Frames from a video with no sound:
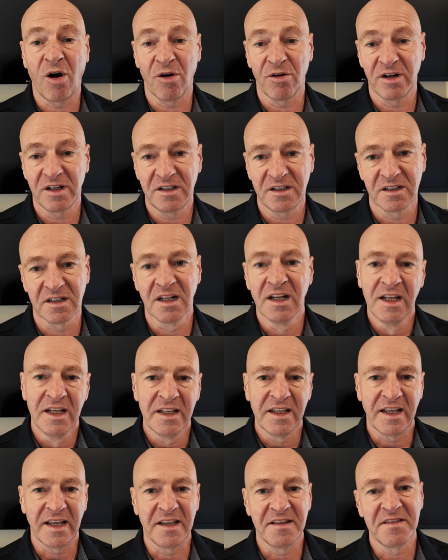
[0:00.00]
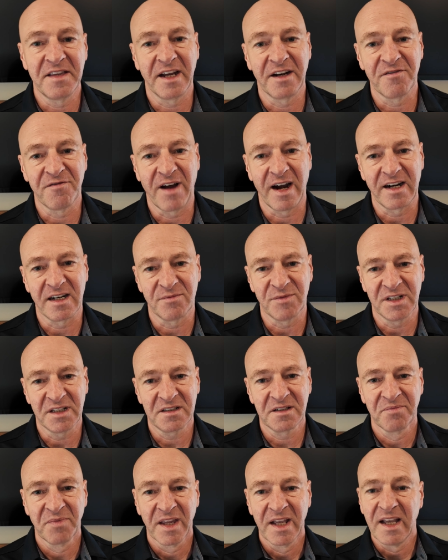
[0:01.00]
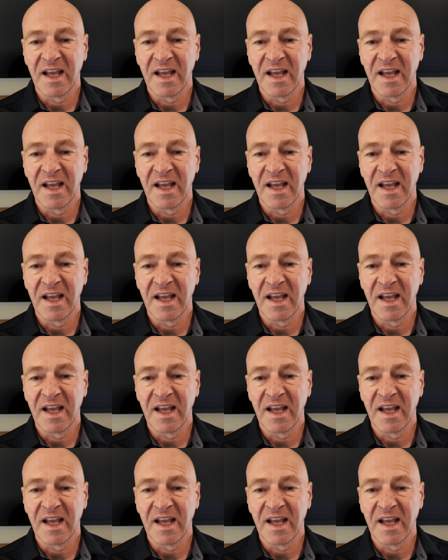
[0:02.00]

Oracle in their environment.